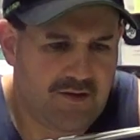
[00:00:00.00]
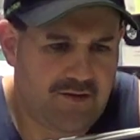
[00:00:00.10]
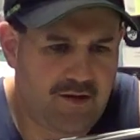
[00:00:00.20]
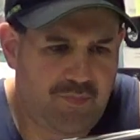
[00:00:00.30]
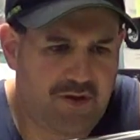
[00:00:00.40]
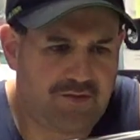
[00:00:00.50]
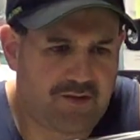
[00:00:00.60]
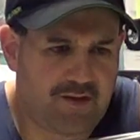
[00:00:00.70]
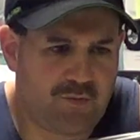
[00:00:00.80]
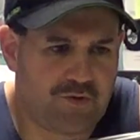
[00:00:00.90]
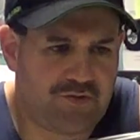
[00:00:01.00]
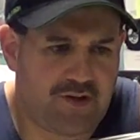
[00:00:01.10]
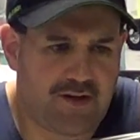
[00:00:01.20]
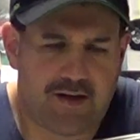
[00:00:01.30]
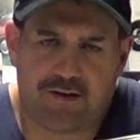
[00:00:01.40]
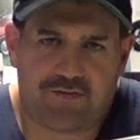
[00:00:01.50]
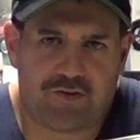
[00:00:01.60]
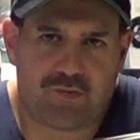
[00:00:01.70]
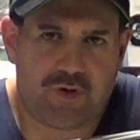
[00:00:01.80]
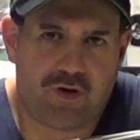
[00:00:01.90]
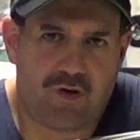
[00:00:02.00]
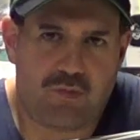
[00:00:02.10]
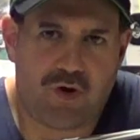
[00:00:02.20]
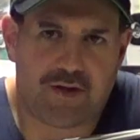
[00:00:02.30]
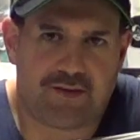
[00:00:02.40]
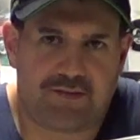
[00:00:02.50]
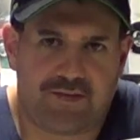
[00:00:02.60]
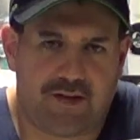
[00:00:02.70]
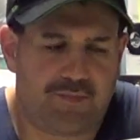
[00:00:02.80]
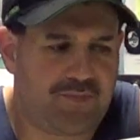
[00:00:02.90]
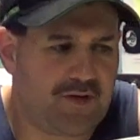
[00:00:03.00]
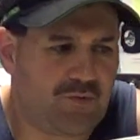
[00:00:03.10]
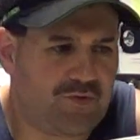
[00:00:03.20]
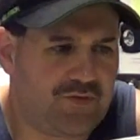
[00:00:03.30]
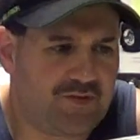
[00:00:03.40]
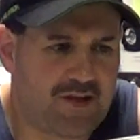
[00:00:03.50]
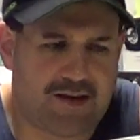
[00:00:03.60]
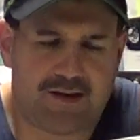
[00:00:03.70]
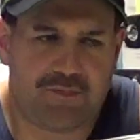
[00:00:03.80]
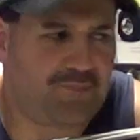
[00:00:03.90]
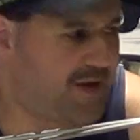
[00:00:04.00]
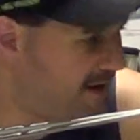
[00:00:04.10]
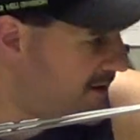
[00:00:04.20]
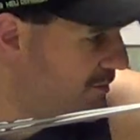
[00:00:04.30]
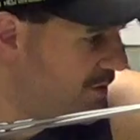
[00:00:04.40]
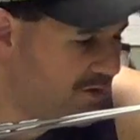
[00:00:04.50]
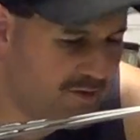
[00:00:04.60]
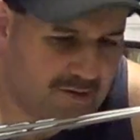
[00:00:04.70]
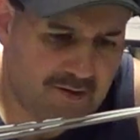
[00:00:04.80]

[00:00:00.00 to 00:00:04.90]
they basically were saying after we all bought this setup that it was not compatible.